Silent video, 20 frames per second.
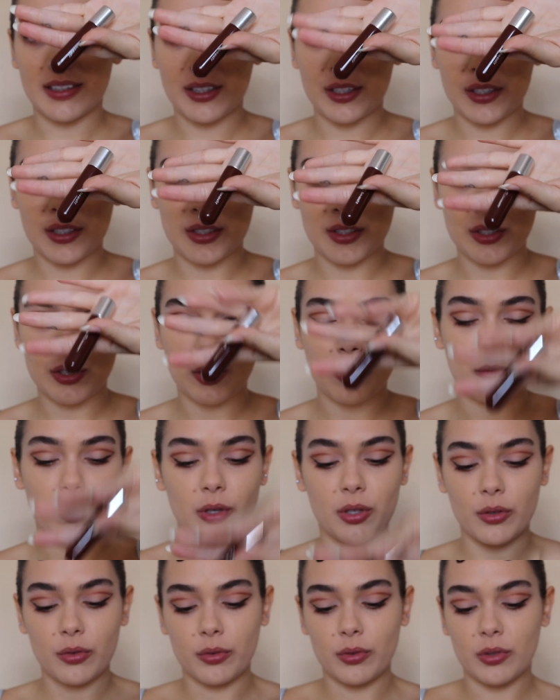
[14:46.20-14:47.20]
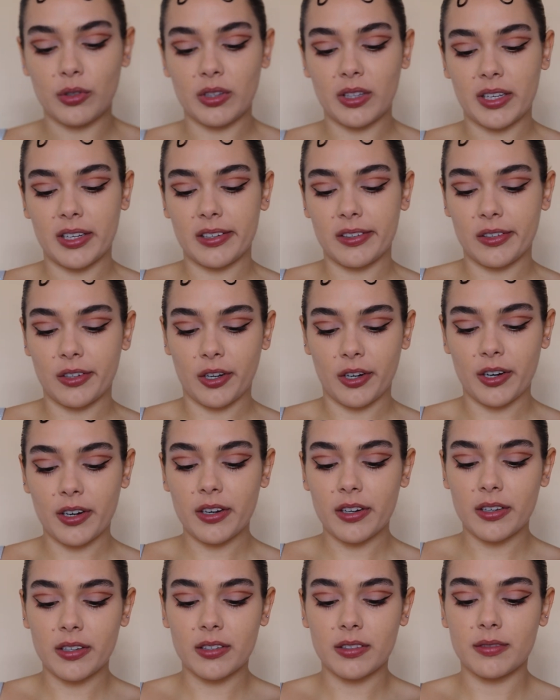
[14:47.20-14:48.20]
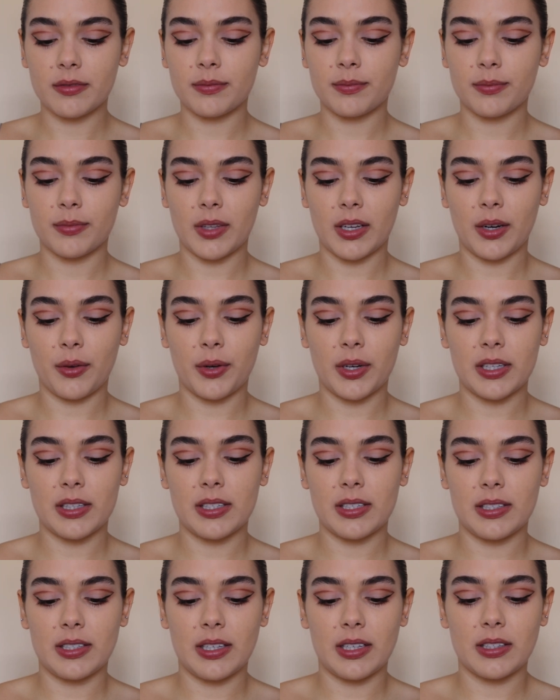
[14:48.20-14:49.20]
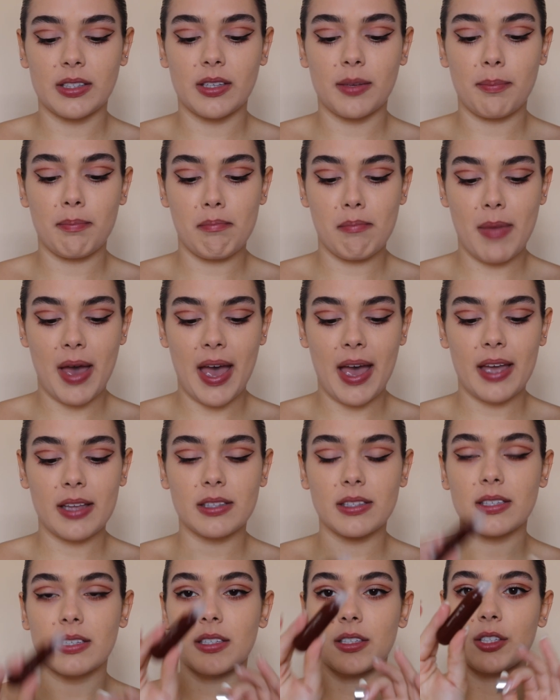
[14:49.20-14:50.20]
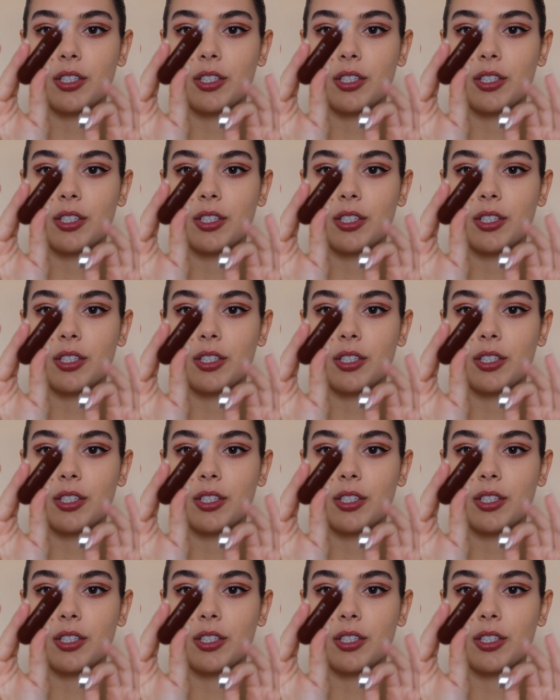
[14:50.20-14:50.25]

looked so beautiful and like dark, and I wanted to see. It's a matte